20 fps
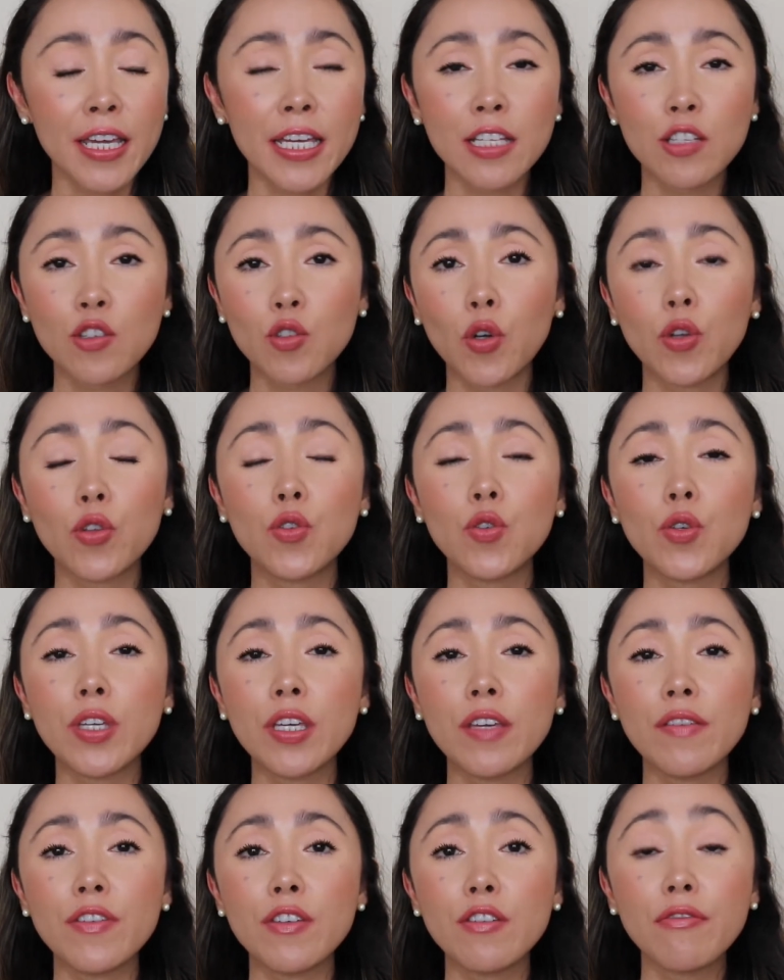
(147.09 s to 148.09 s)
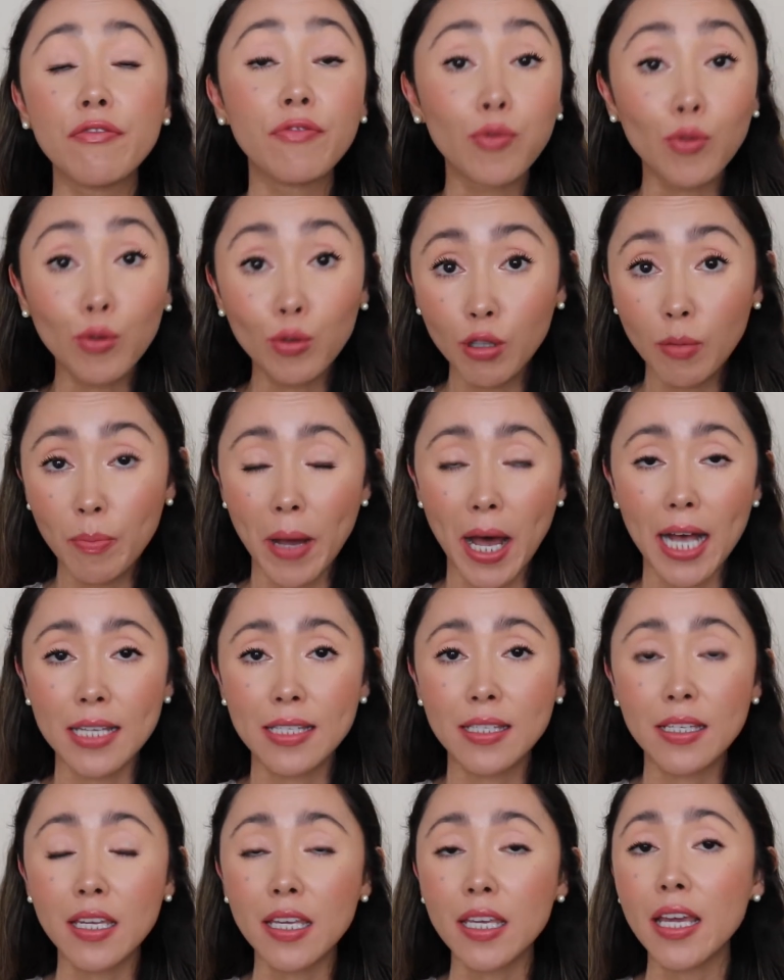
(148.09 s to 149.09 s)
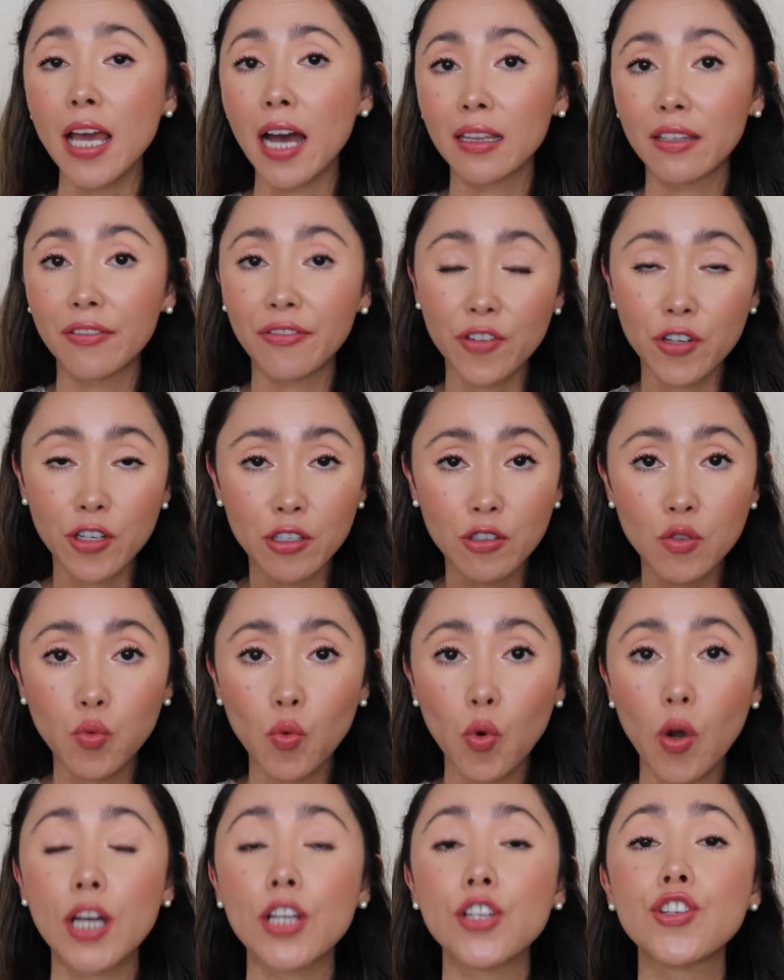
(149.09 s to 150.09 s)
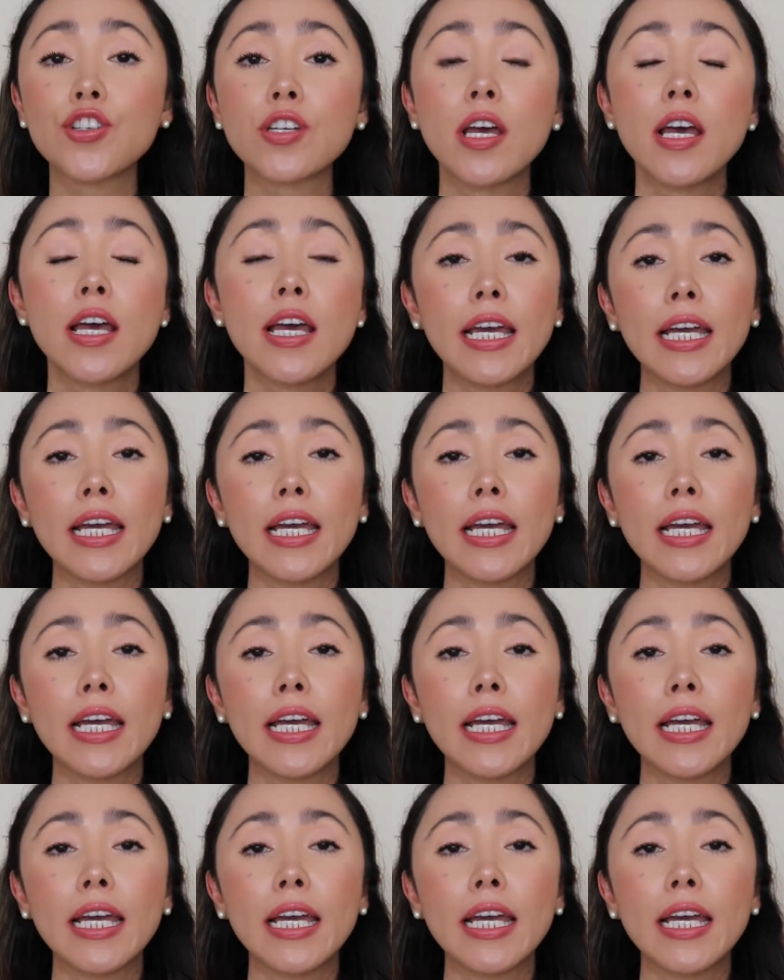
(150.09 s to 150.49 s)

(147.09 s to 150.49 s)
It's going to give you full opacity at first swatch.